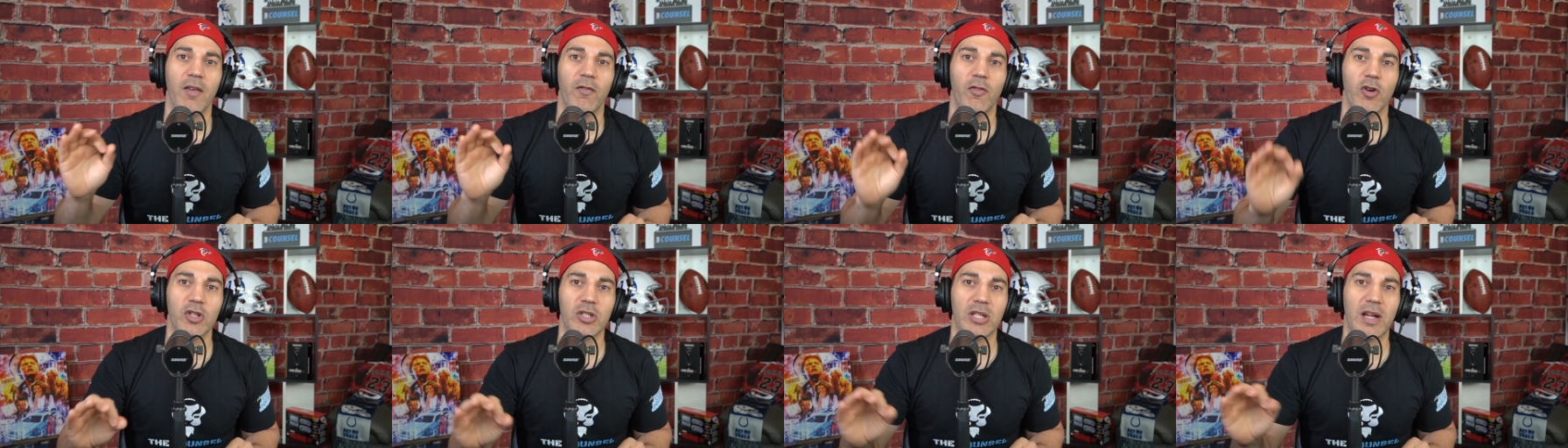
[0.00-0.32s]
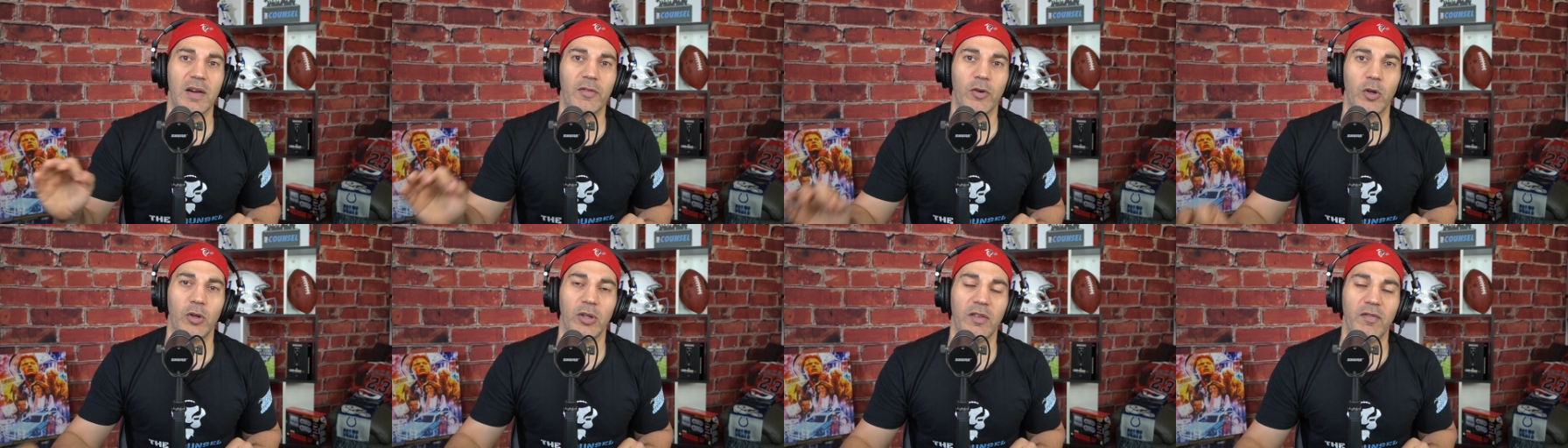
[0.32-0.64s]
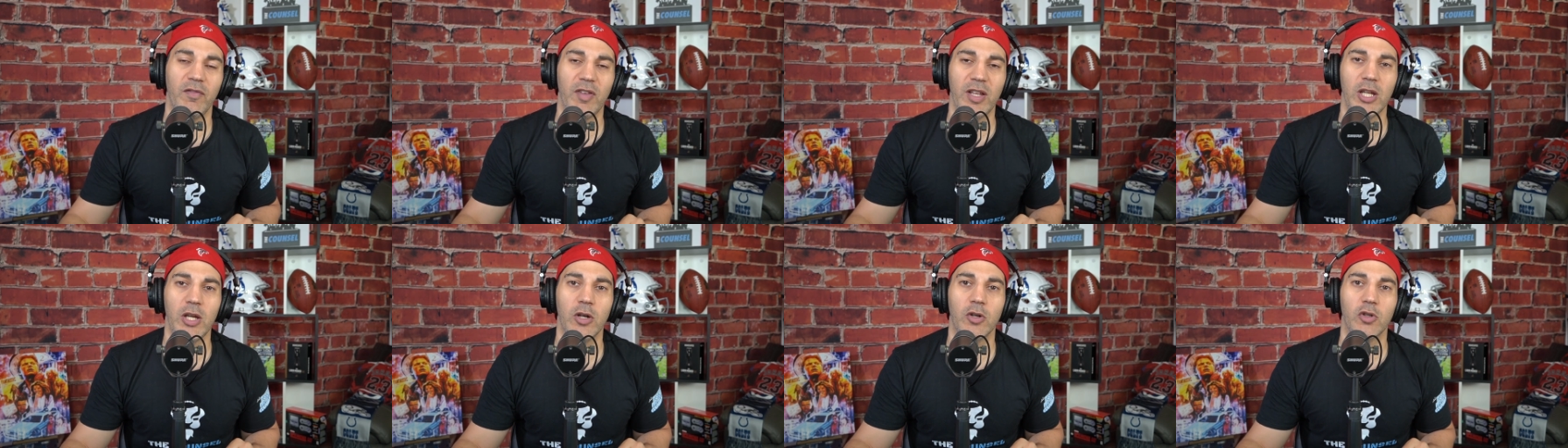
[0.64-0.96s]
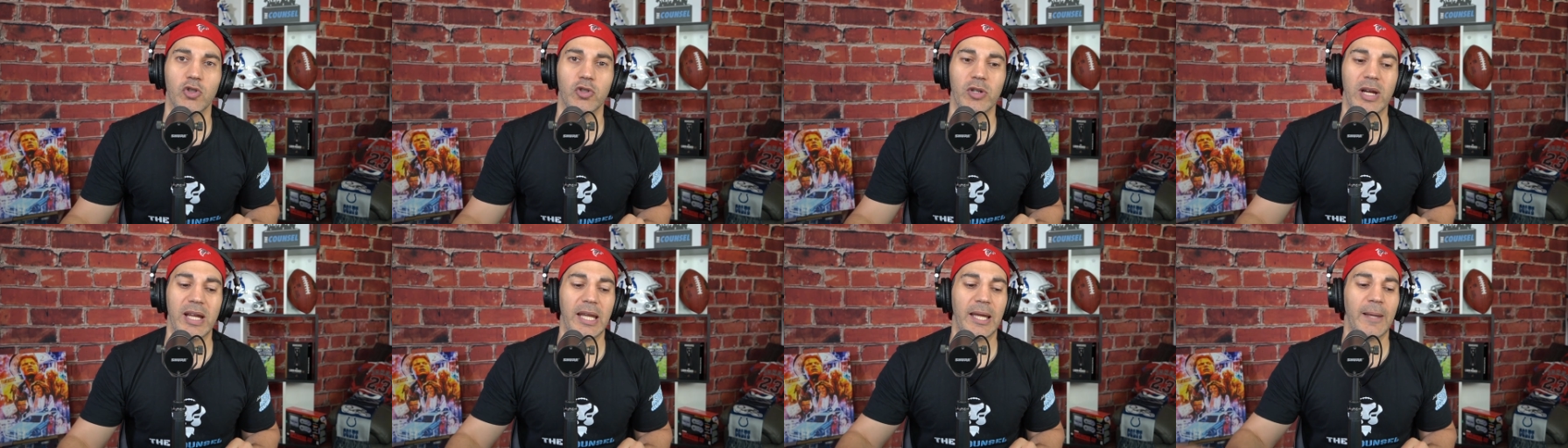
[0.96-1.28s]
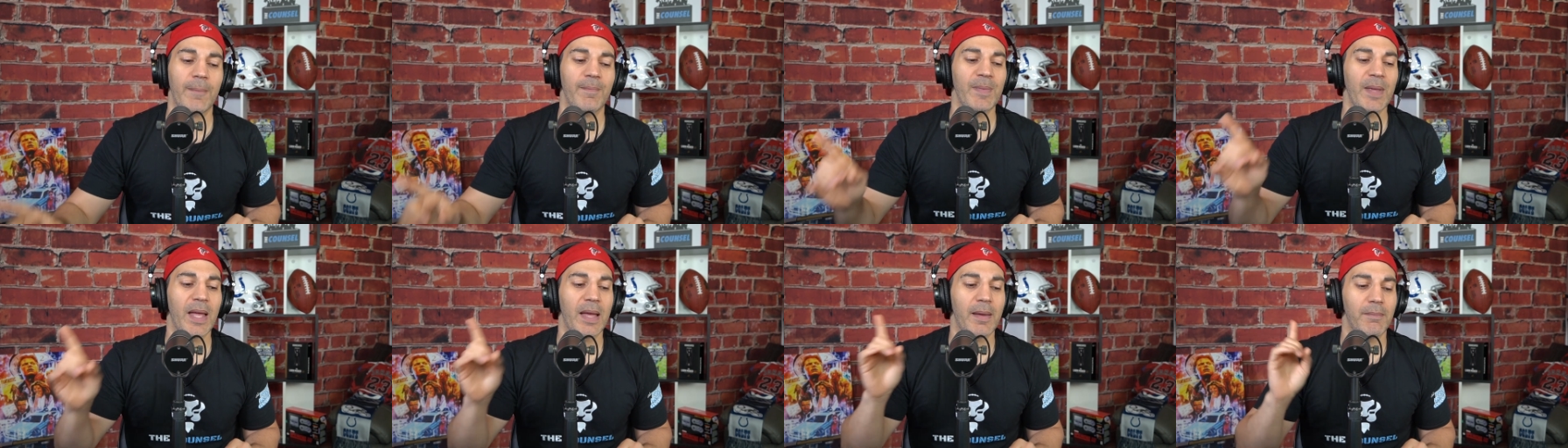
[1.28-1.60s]
First ever and only video
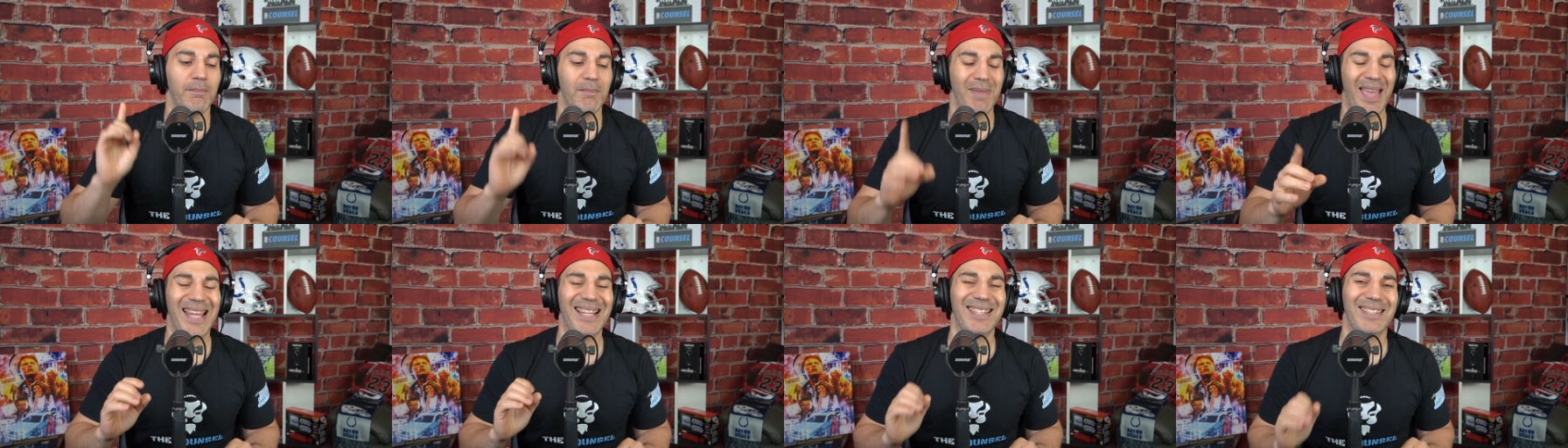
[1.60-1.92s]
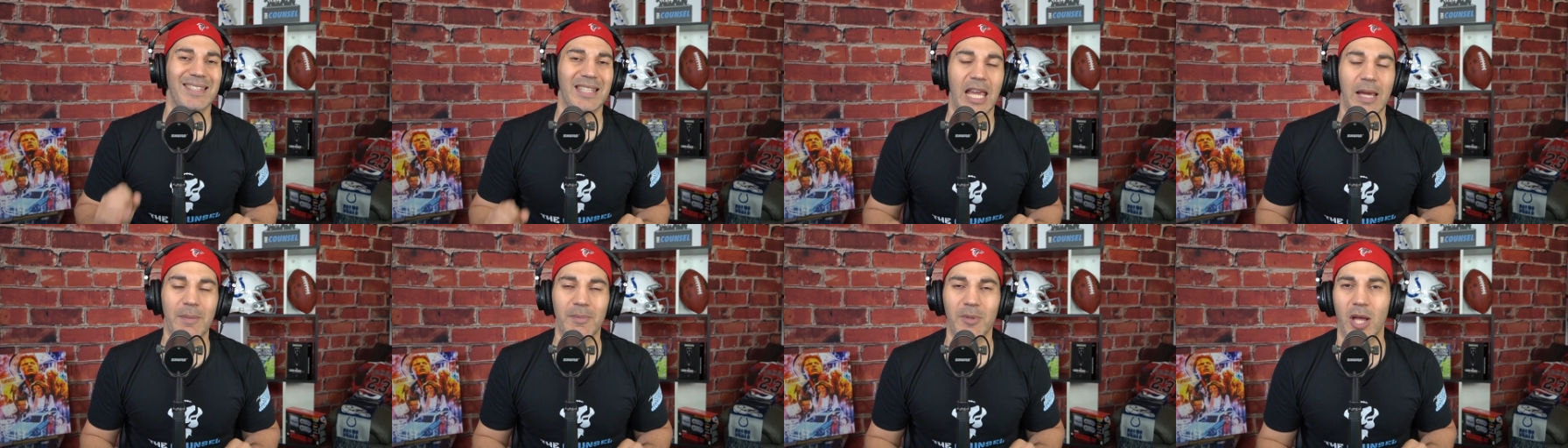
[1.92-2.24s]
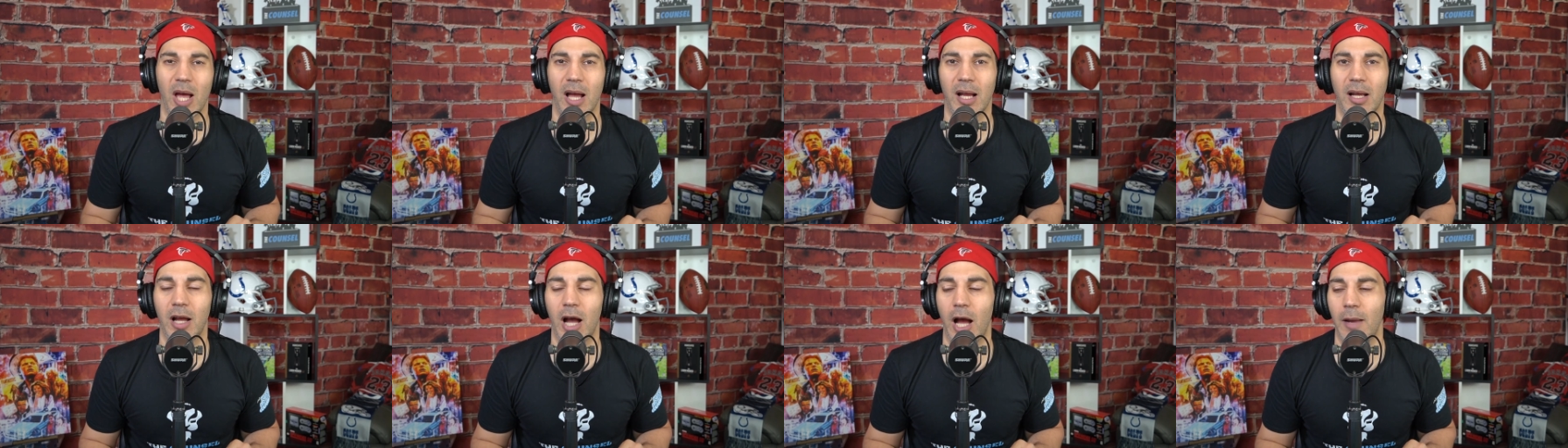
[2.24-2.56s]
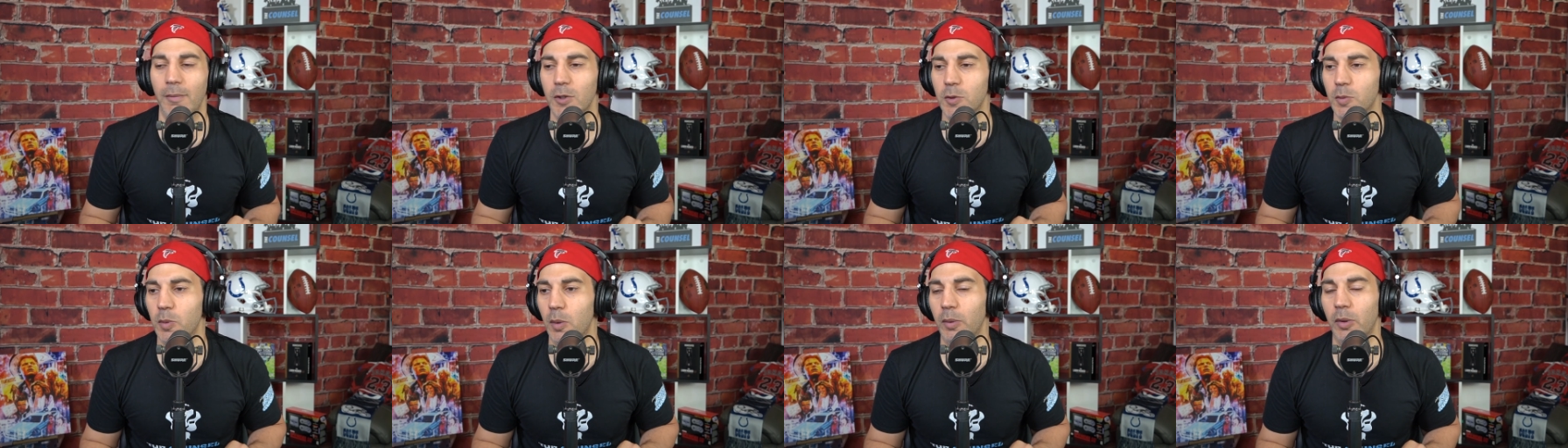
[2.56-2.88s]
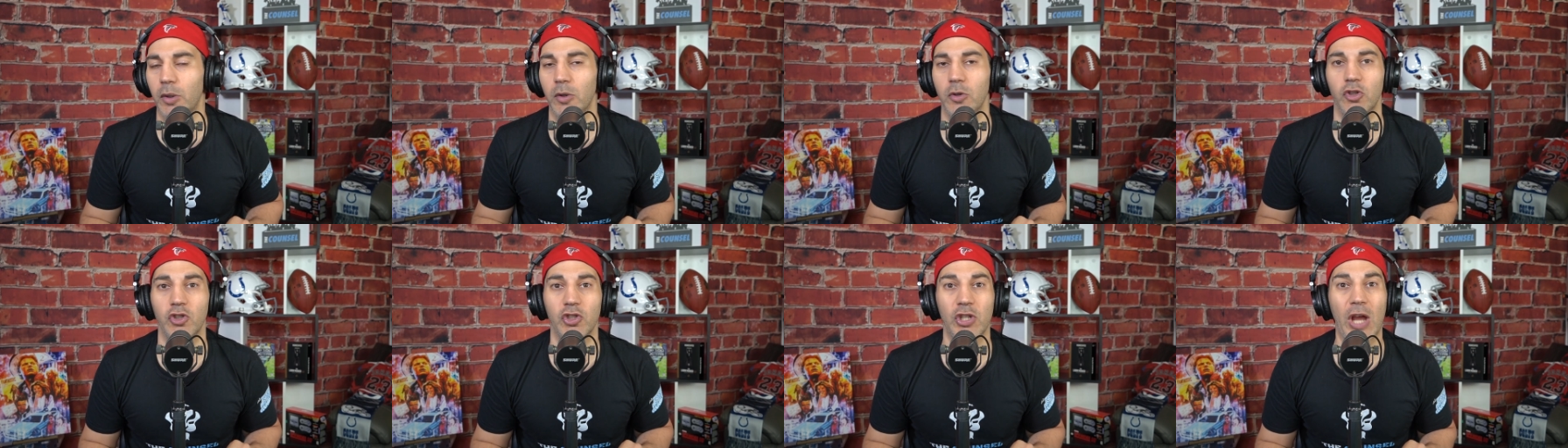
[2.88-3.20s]
training, manscaped.com. Use
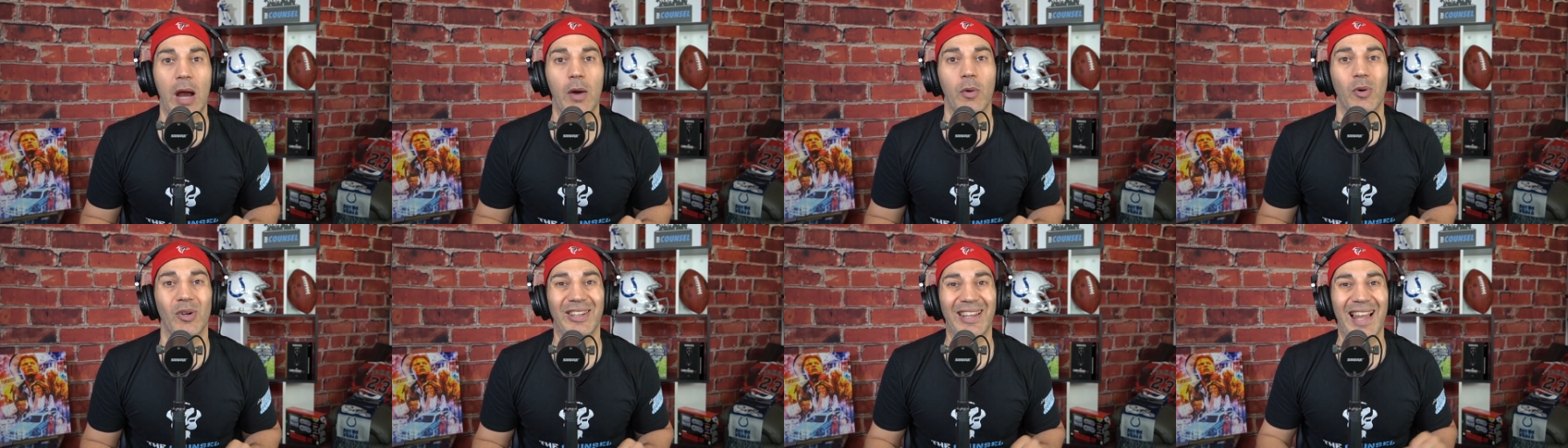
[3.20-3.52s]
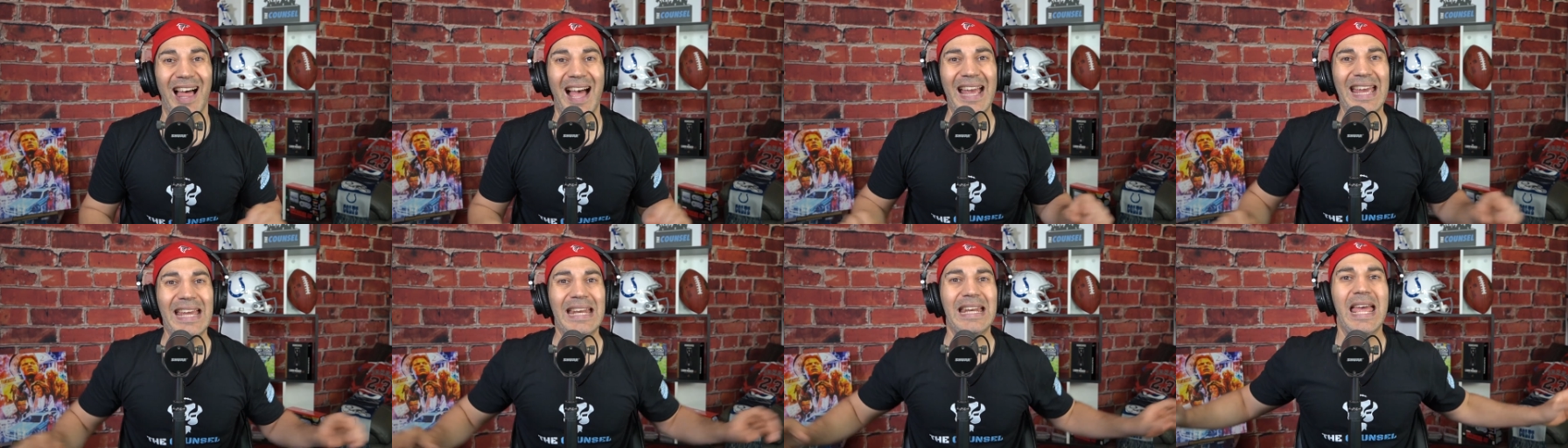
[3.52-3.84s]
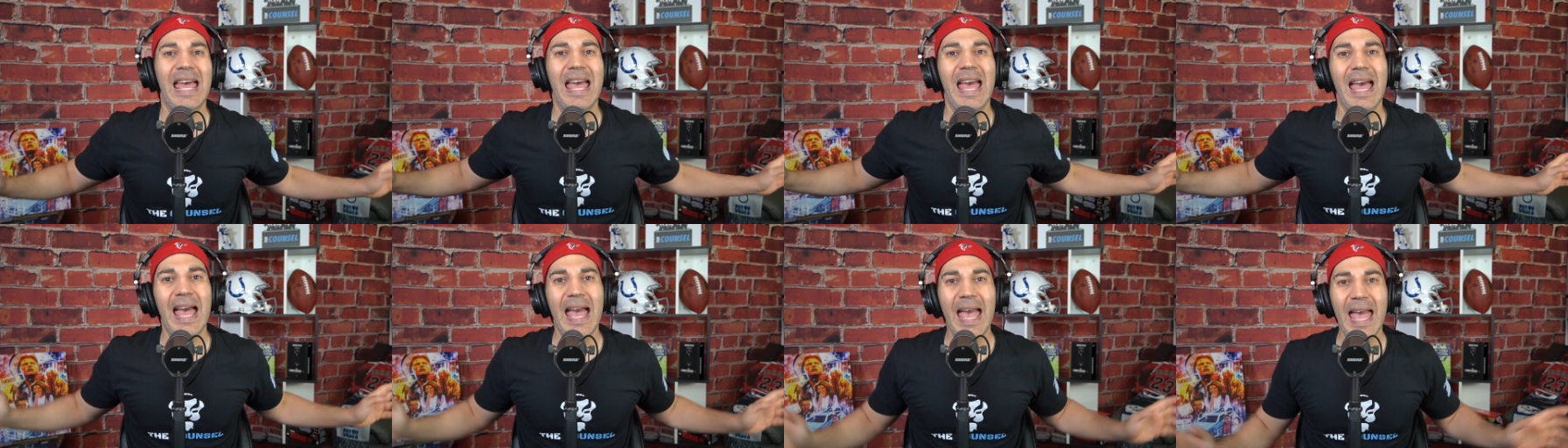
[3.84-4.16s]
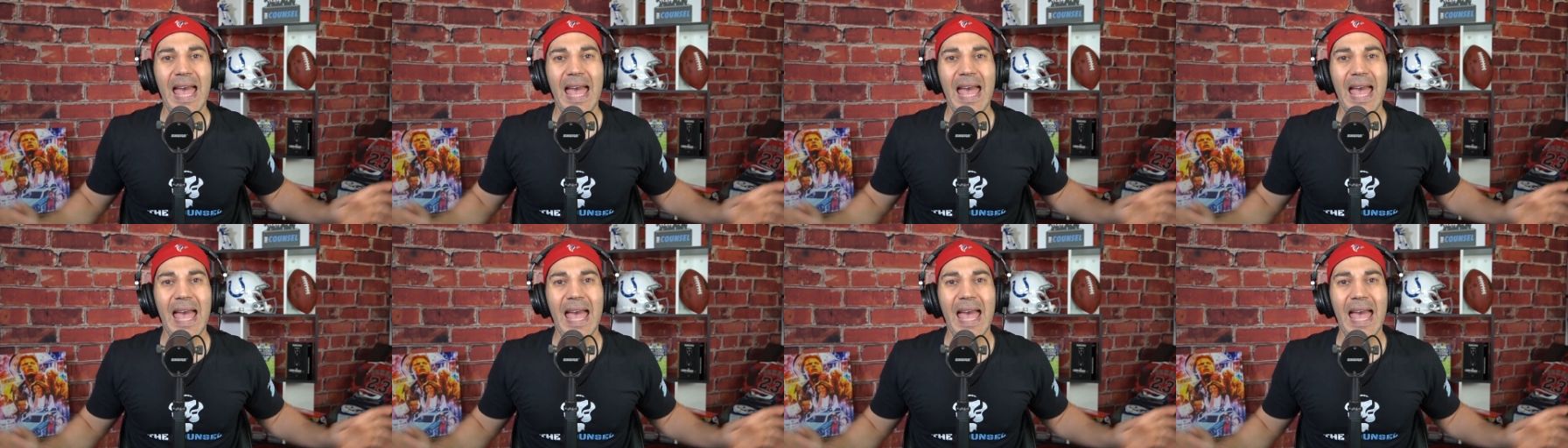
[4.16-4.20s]
promo code Shower Lion,